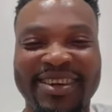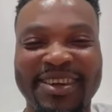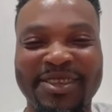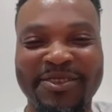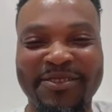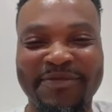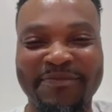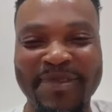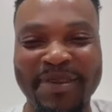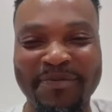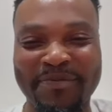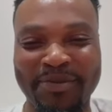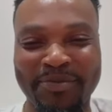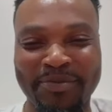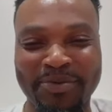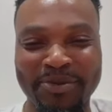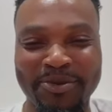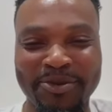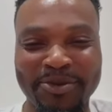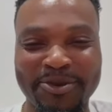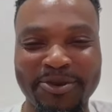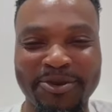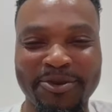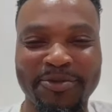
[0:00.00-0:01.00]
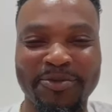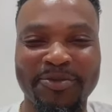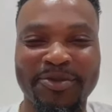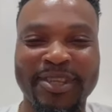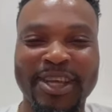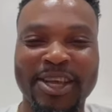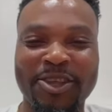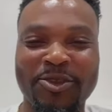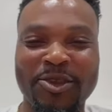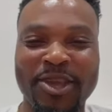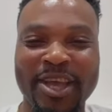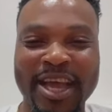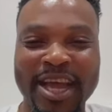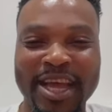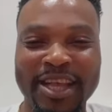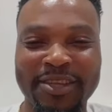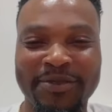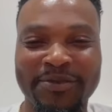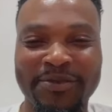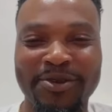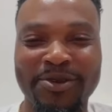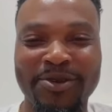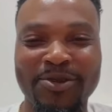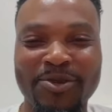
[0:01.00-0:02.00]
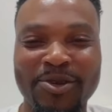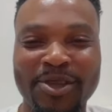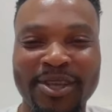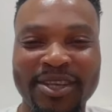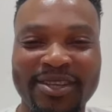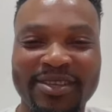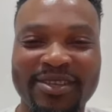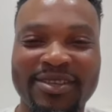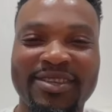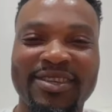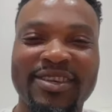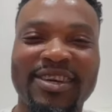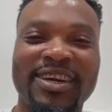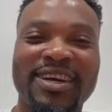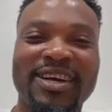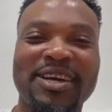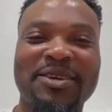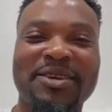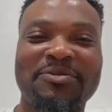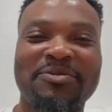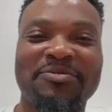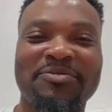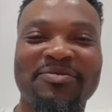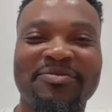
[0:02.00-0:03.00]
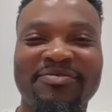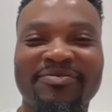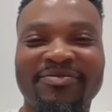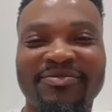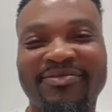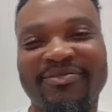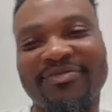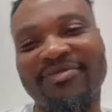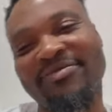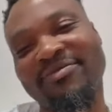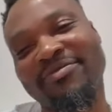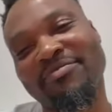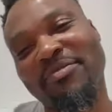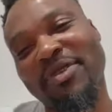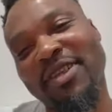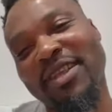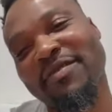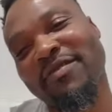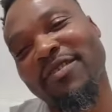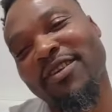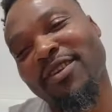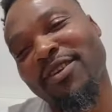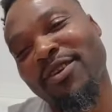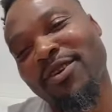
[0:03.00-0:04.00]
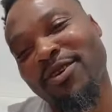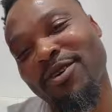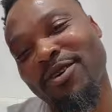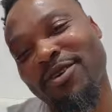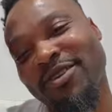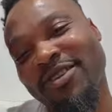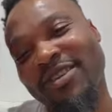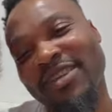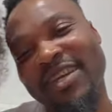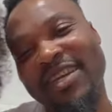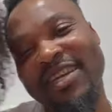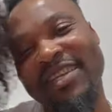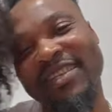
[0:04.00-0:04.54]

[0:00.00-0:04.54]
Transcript: I love my people. Thank you guys for always um, believing in us